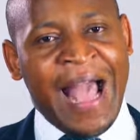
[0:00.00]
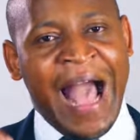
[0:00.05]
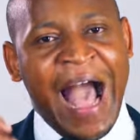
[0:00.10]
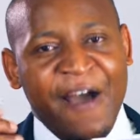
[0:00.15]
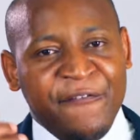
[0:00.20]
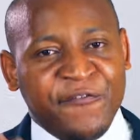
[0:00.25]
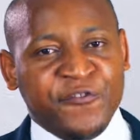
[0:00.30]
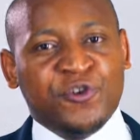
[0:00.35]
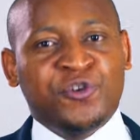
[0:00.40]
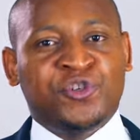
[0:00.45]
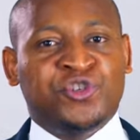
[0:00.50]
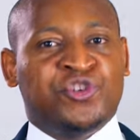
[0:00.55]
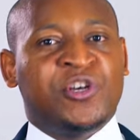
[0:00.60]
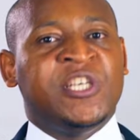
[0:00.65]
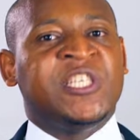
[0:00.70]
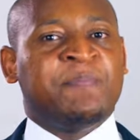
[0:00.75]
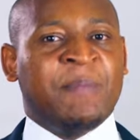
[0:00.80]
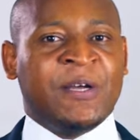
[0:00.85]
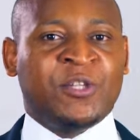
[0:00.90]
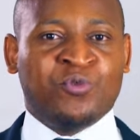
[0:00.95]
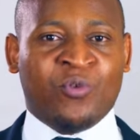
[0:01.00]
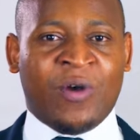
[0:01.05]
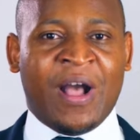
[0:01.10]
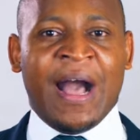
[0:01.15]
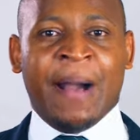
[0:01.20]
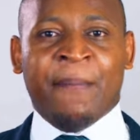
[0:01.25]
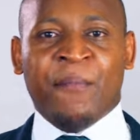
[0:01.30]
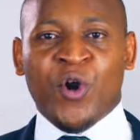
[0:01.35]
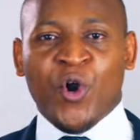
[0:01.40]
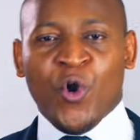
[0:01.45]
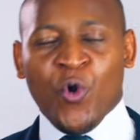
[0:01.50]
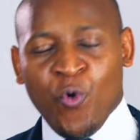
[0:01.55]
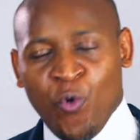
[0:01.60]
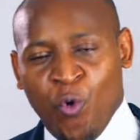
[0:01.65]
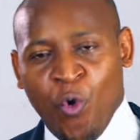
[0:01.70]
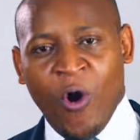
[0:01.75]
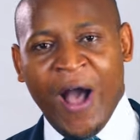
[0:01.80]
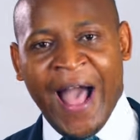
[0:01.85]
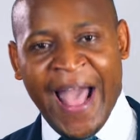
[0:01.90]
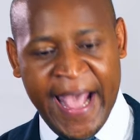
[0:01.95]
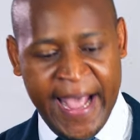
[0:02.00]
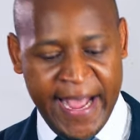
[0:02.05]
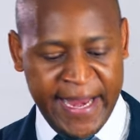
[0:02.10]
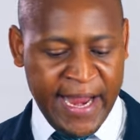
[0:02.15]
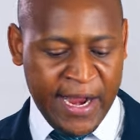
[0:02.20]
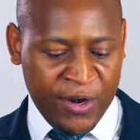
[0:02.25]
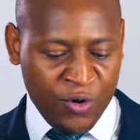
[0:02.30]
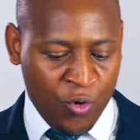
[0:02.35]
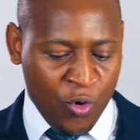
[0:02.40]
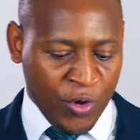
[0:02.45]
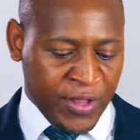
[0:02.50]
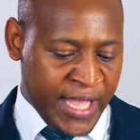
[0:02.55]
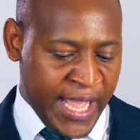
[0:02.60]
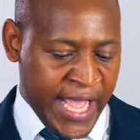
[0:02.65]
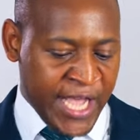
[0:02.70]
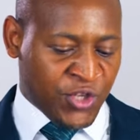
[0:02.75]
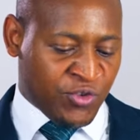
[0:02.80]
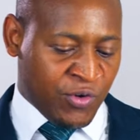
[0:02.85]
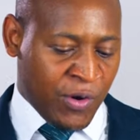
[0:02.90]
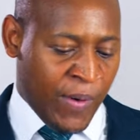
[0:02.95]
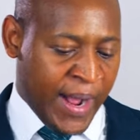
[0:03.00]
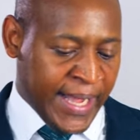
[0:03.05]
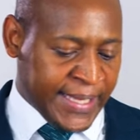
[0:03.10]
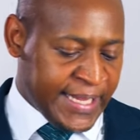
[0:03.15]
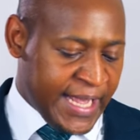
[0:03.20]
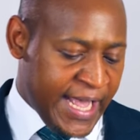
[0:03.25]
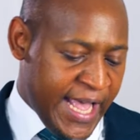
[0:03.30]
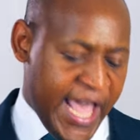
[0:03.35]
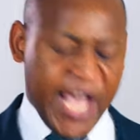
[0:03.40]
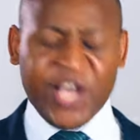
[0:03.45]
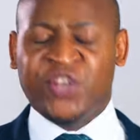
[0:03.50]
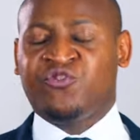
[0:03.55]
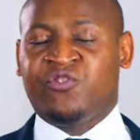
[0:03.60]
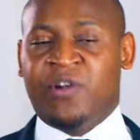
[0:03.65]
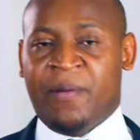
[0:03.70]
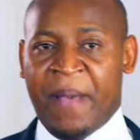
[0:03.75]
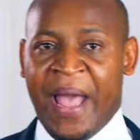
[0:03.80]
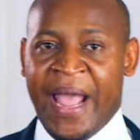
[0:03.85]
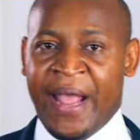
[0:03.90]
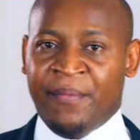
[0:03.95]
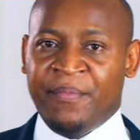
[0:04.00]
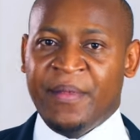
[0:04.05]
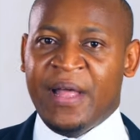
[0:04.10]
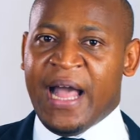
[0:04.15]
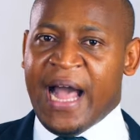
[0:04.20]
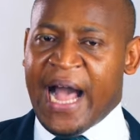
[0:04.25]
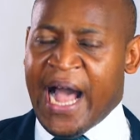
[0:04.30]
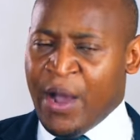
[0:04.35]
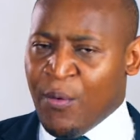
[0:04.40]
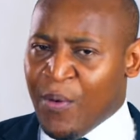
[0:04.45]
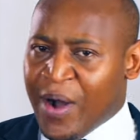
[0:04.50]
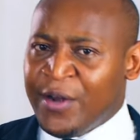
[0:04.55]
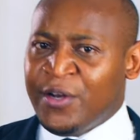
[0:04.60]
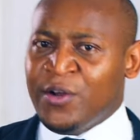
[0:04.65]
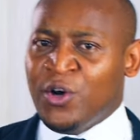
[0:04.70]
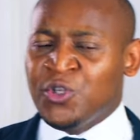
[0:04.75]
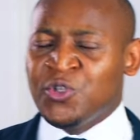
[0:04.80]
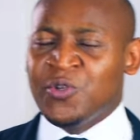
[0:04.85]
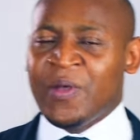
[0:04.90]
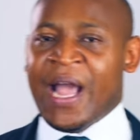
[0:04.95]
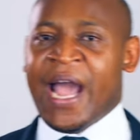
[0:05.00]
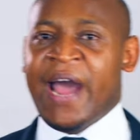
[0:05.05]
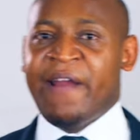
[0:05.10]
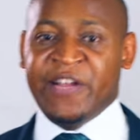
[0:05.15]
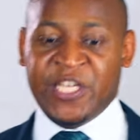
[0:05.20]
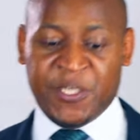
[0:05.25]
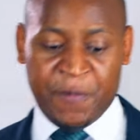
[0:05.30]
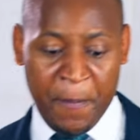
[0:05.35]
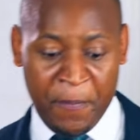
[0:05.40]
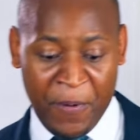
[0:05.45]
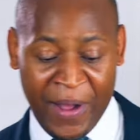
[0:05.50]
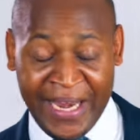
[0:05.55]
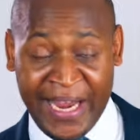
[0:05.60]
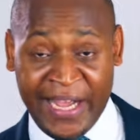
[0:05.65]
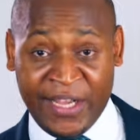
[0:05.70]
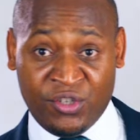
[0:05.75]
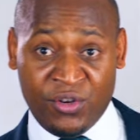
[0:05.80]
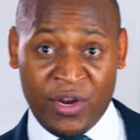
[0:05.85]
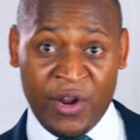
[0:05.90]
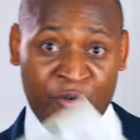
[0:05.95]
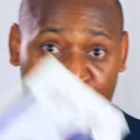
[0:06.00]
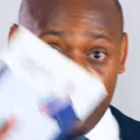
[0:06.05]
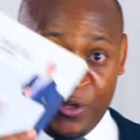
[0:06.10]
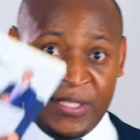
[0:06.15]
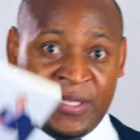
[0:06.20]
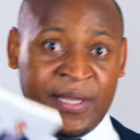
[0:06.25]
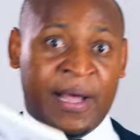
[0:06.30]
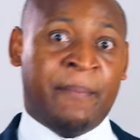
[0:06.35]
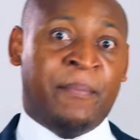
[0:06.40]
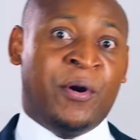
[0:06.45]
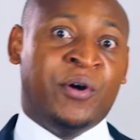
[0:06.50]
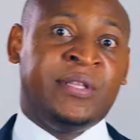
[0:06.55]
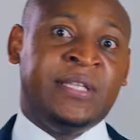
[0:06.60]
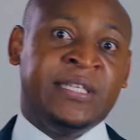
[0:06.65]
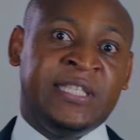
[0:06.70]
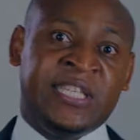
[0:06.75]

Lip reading: have no choice but to come. Go ahead and go the extra what? Extra mile. I want also encourage people, and actually wrote about